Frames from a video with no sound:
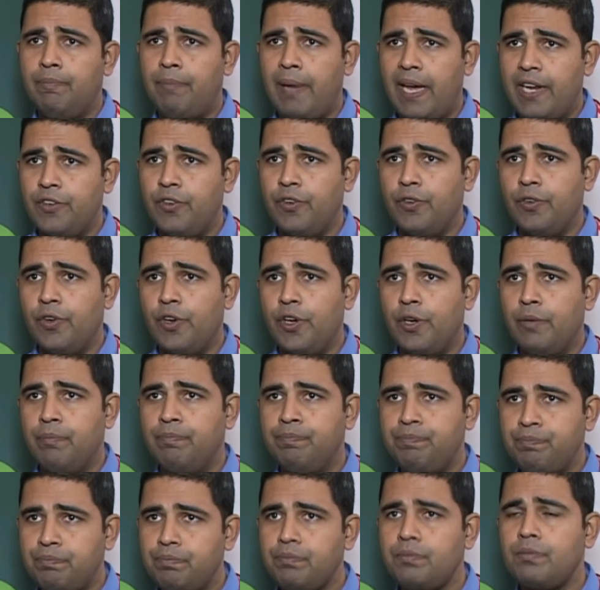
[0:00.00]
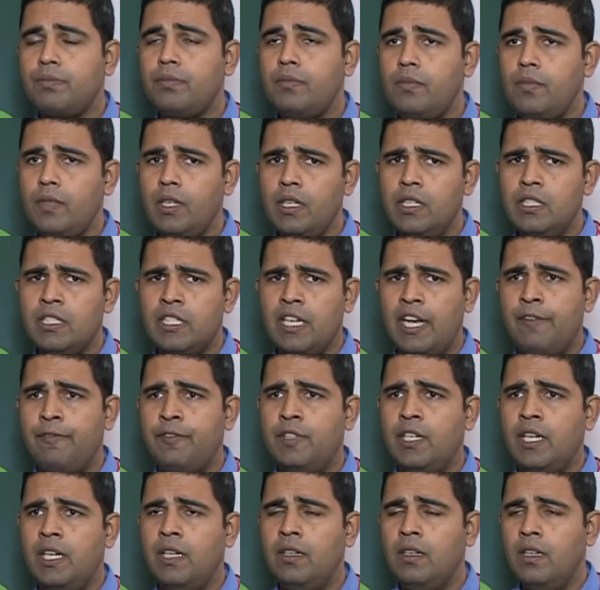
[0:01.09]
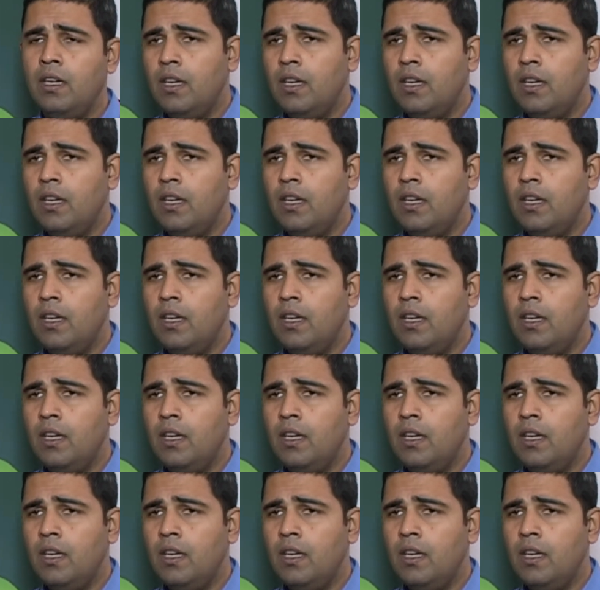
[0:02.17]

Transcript: battery room safety,